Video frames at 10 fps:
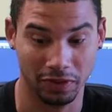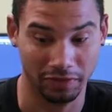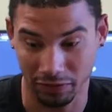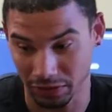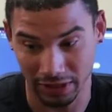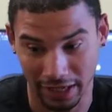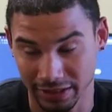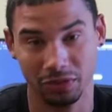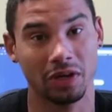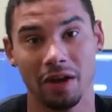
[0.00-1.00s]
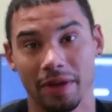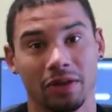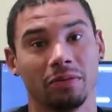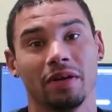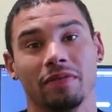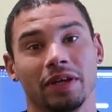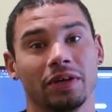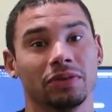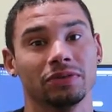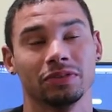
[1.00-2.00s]
one of the first guys that were commenting on my
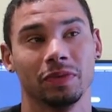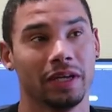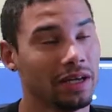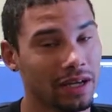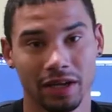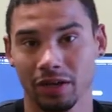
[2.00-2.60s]
videos, and we